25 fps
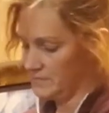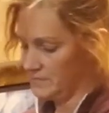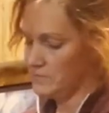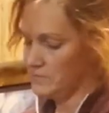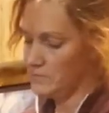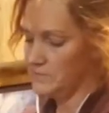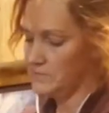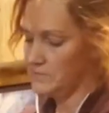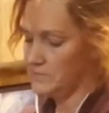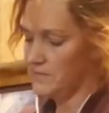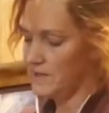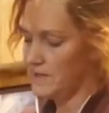
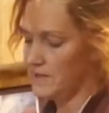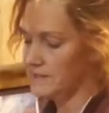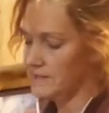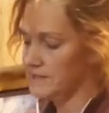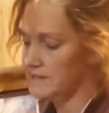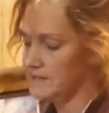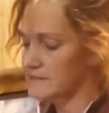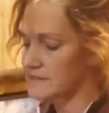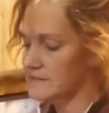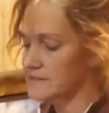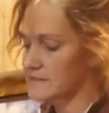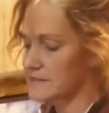You'll
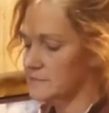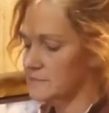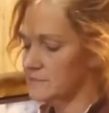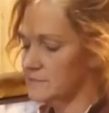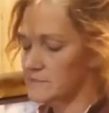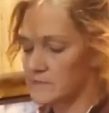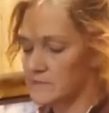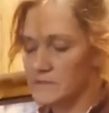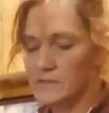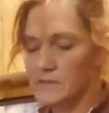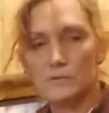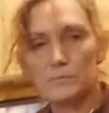find that
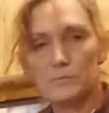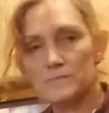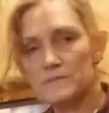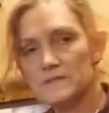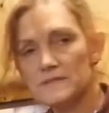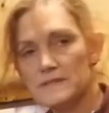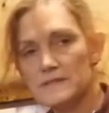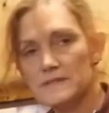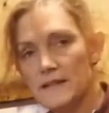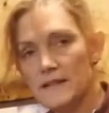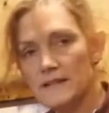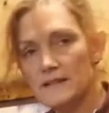some soap
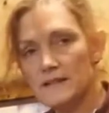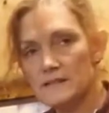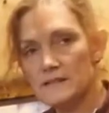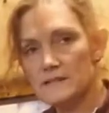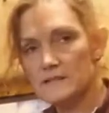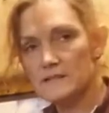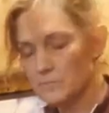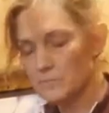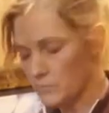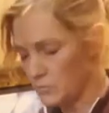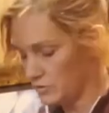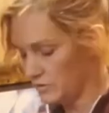
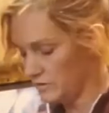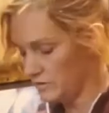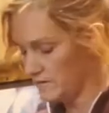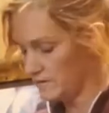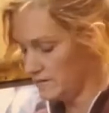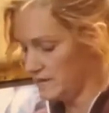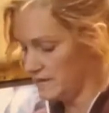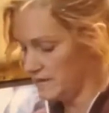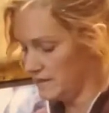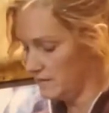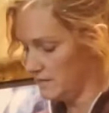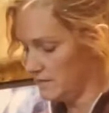suds more
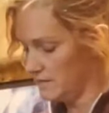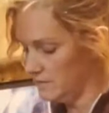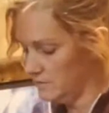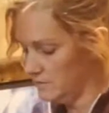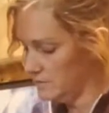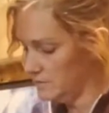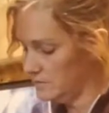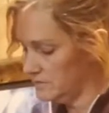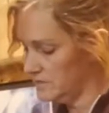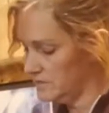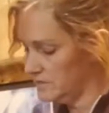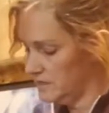than
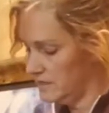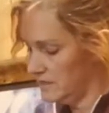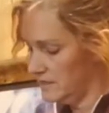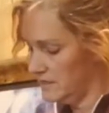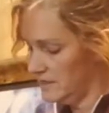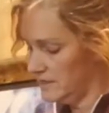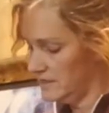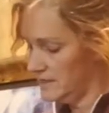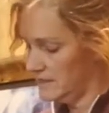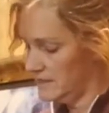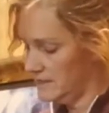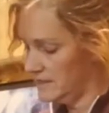others.
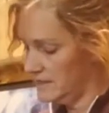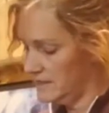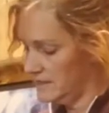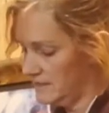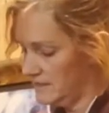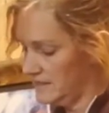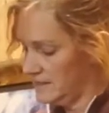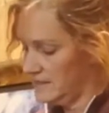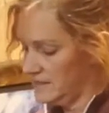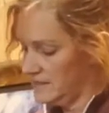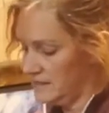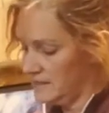
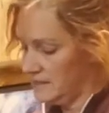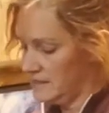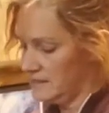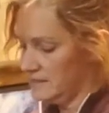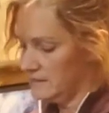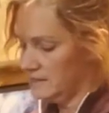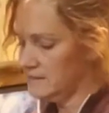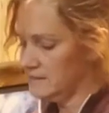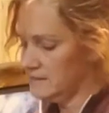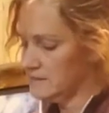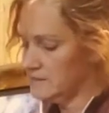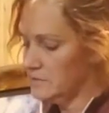
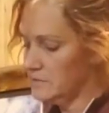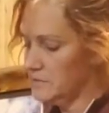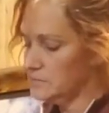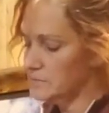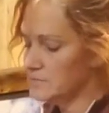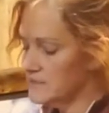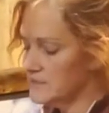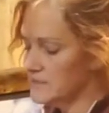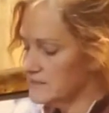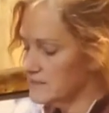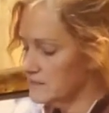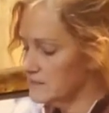This
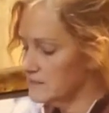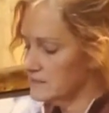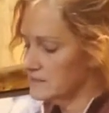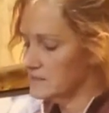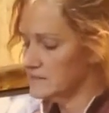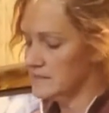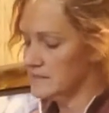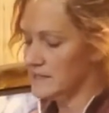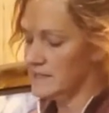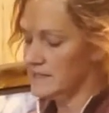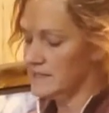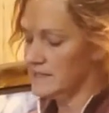soap doesn't
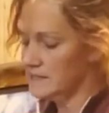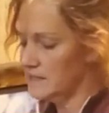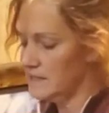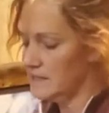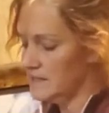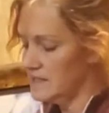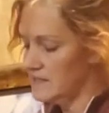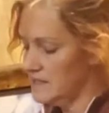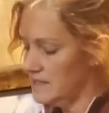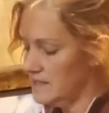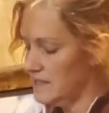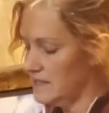sud
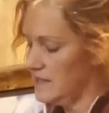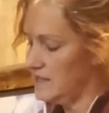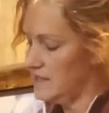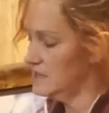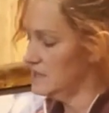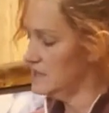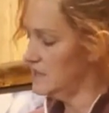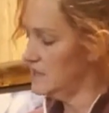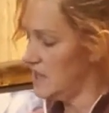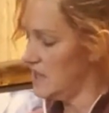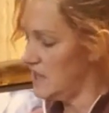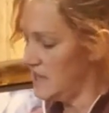
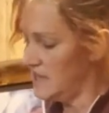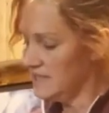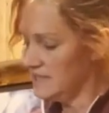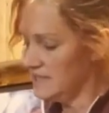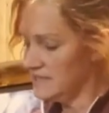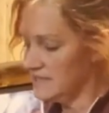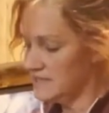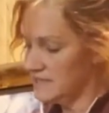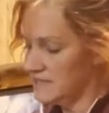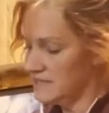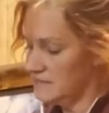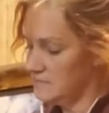a
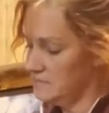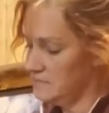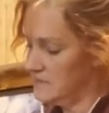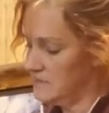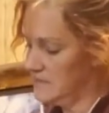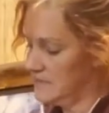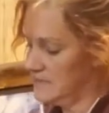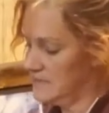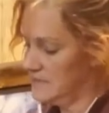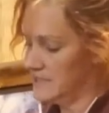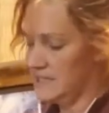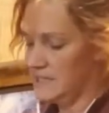lot,
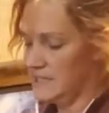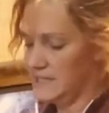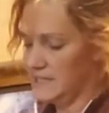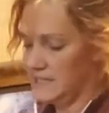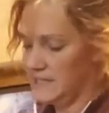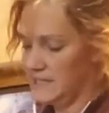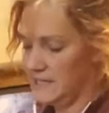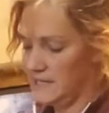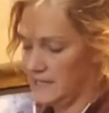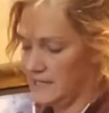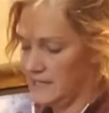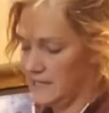but
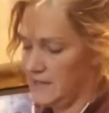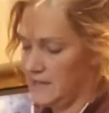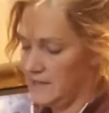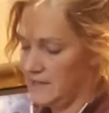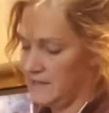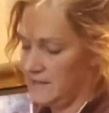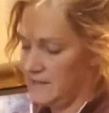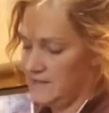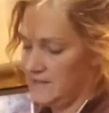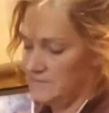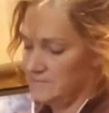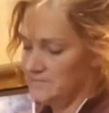
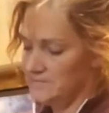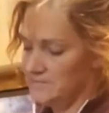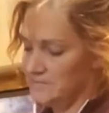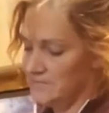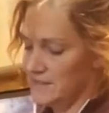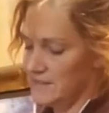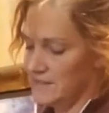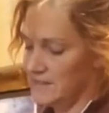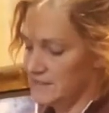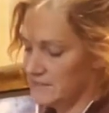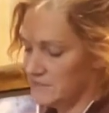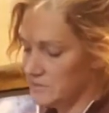
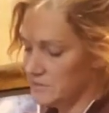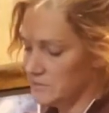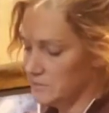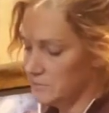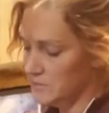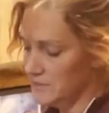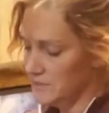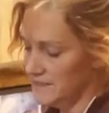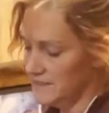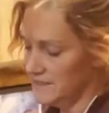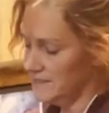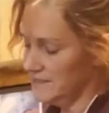it's
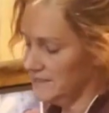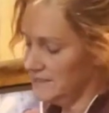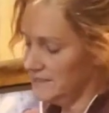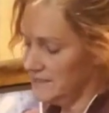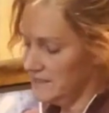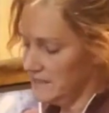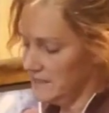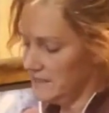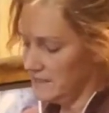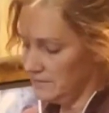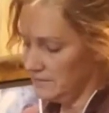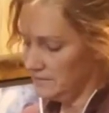doing
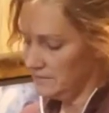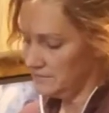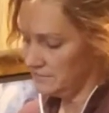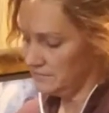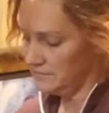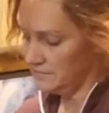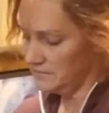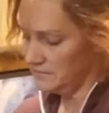enough